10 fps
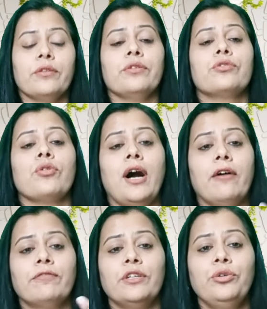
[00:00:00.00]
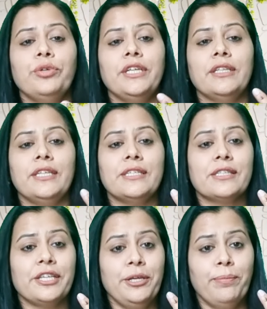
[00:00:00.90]
So after doing these
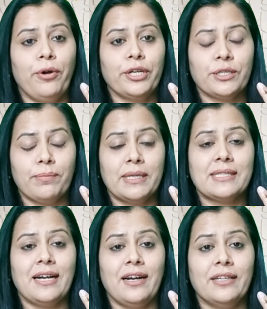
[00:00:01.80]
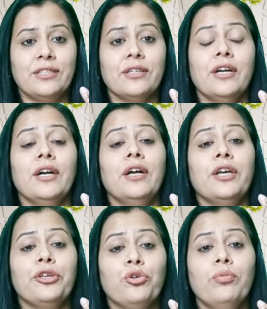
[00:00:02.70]
3 points massage,
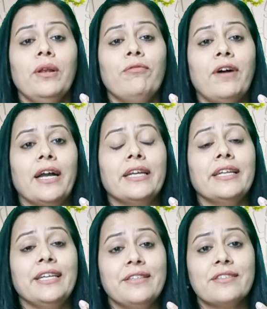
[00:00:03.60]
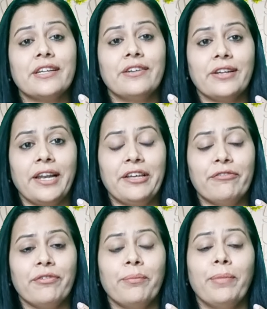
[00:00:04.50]
you will find instant
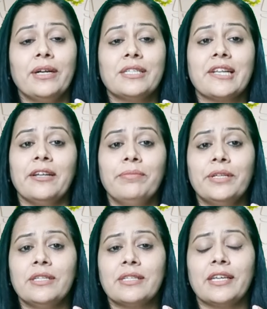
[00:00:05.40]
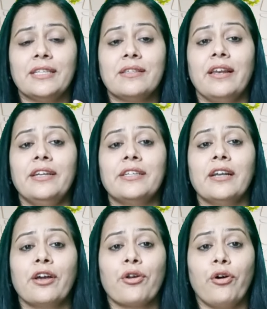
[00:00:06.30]
relief. But slip disc is a
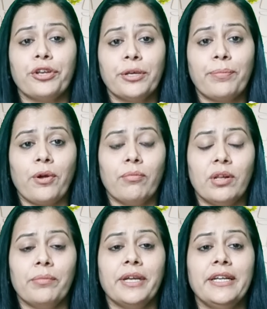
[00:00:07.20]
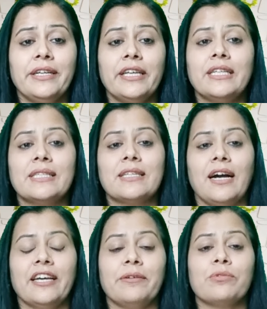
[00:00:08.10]
little chronic problem. It takes
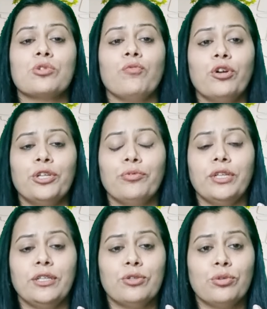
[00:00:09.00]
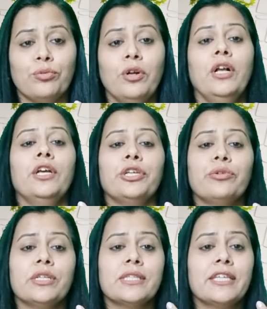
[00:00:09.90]
time. So what you need to do, you
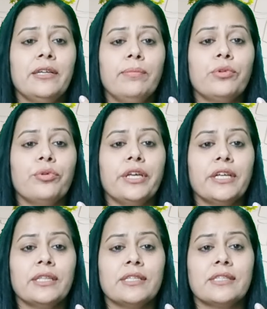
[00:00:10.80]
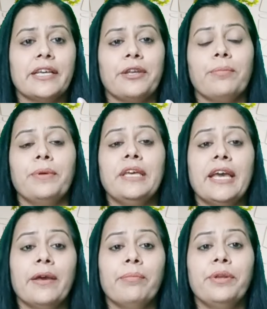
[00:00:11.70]
just keep doing this therapy
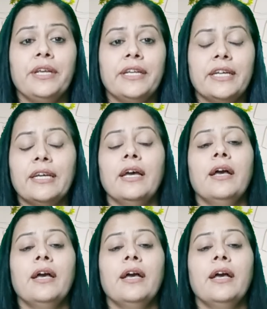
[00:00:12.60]
every day,